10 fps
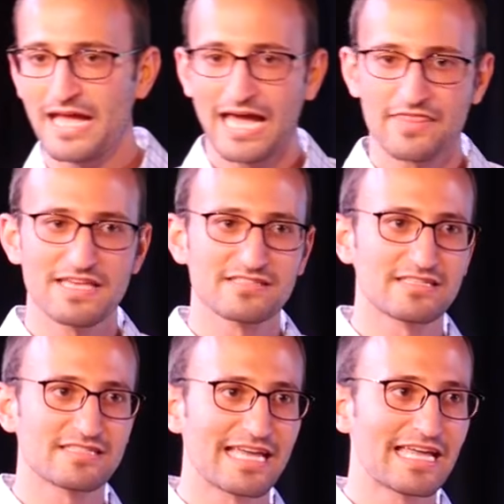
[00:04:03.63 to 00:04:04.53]
And this
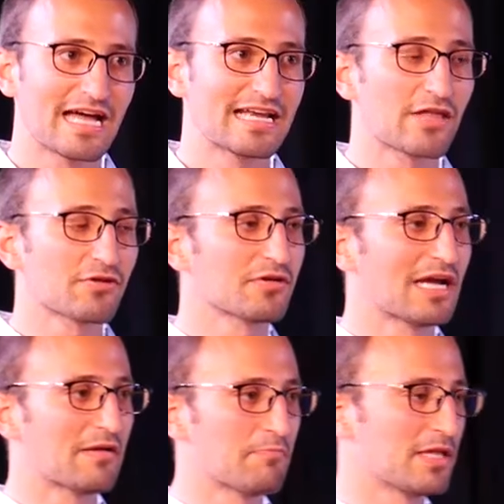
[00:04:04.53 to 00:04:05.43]
is another
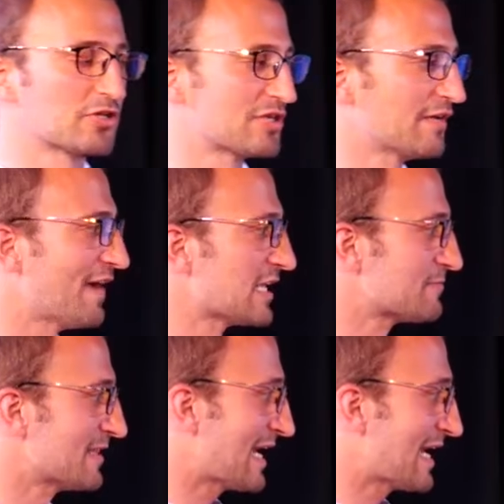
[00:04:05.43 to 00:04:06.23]
military advancement